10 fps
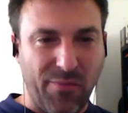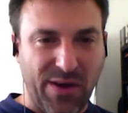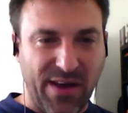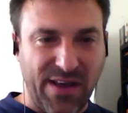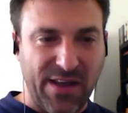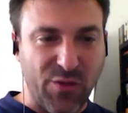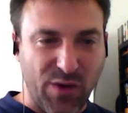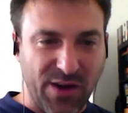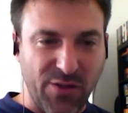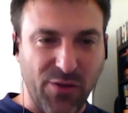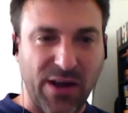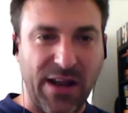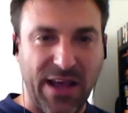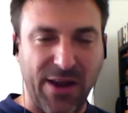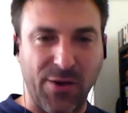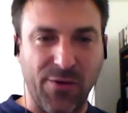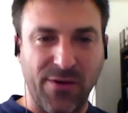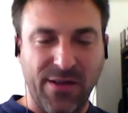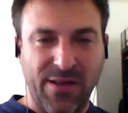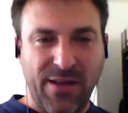by Eduardo Galeano.
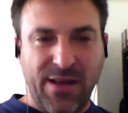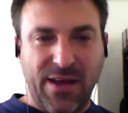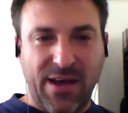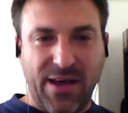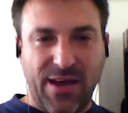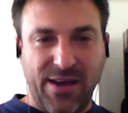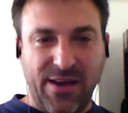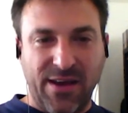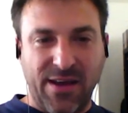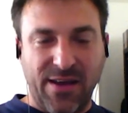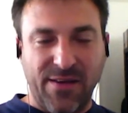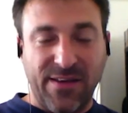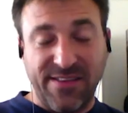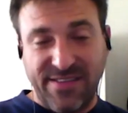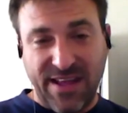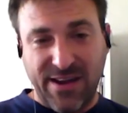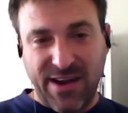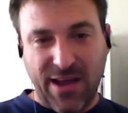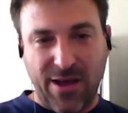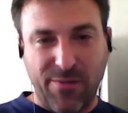And he's dead
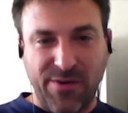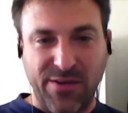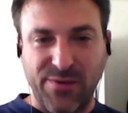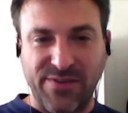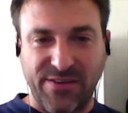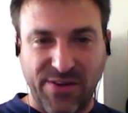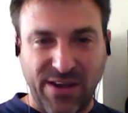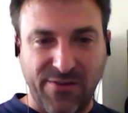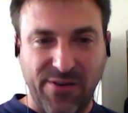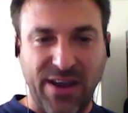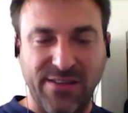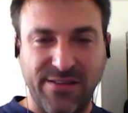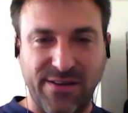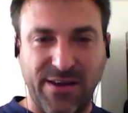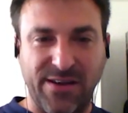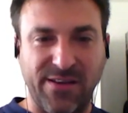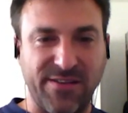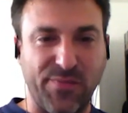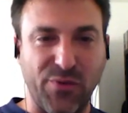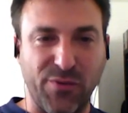now, but he was a great writer, and
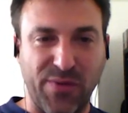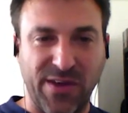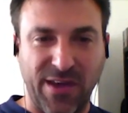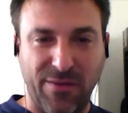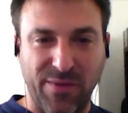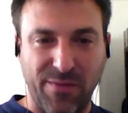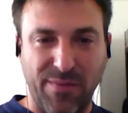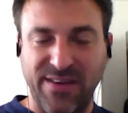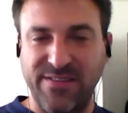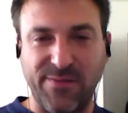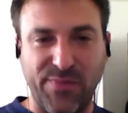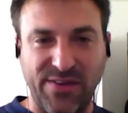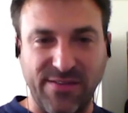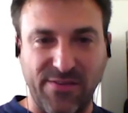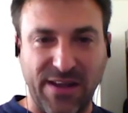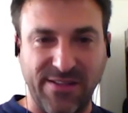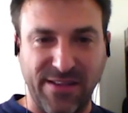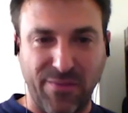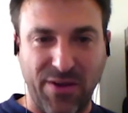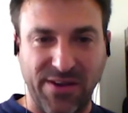his book became a masterpiece of
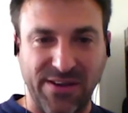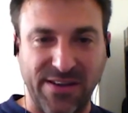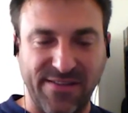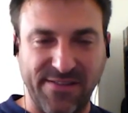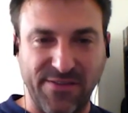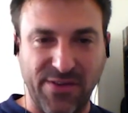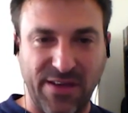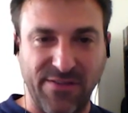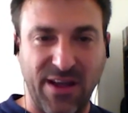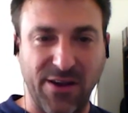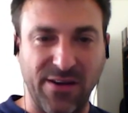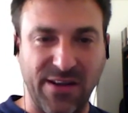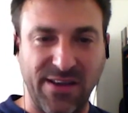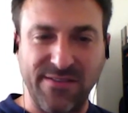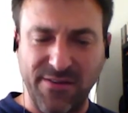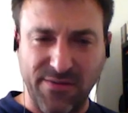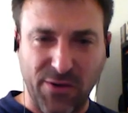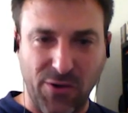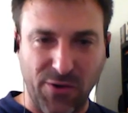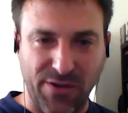Latin American history and the history of
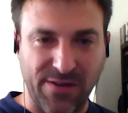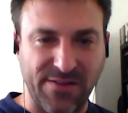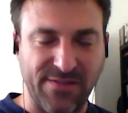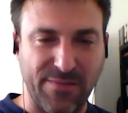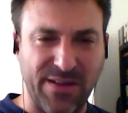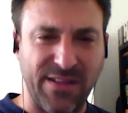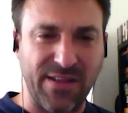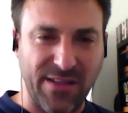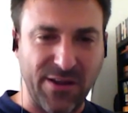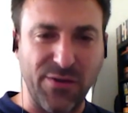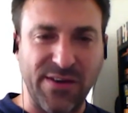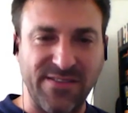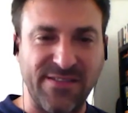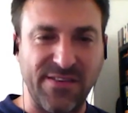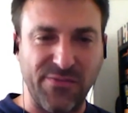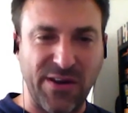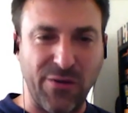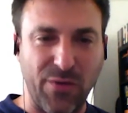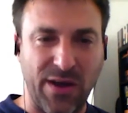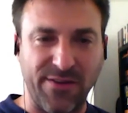colonialism. And there you can see really
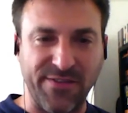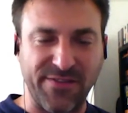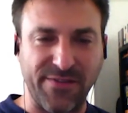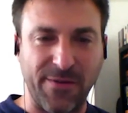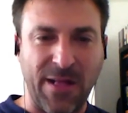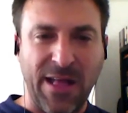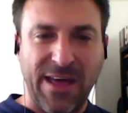well also